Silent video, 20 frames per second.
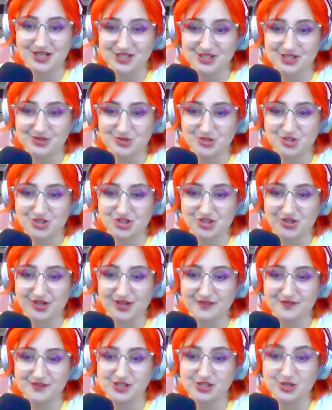so sure
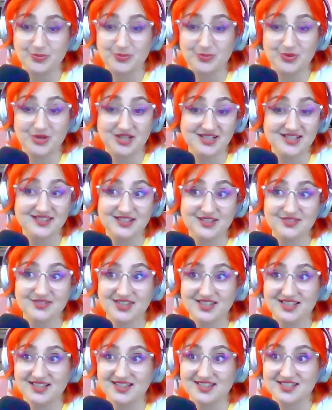of, so I'm gonna leave it
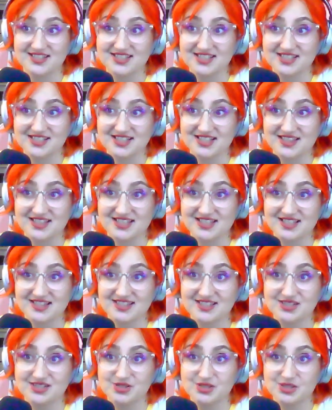like this because I think
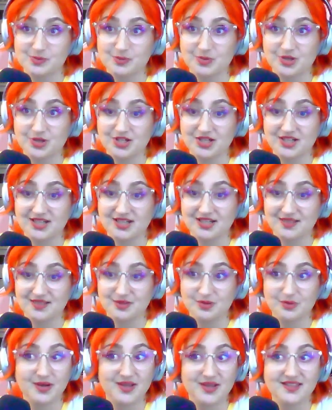this looks pretty neat
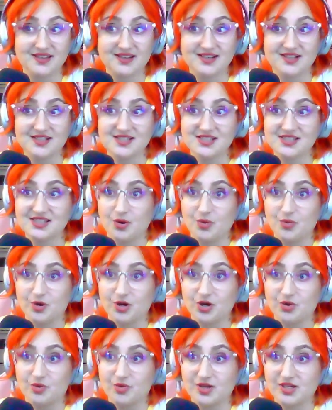the way that it is. We're
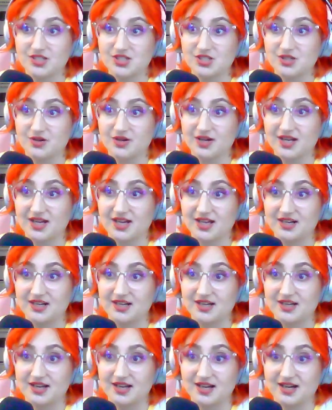going to go ahead
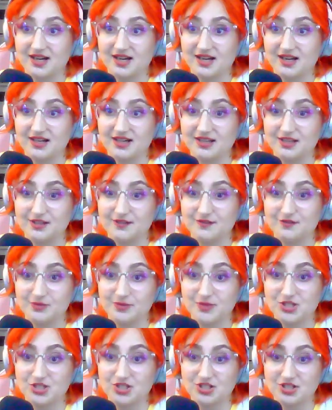and add
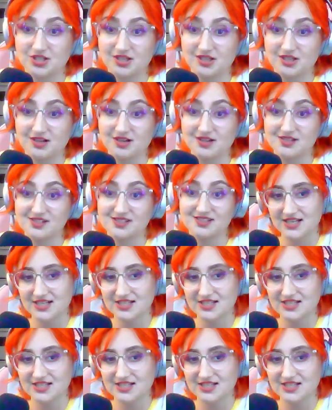information kiosk.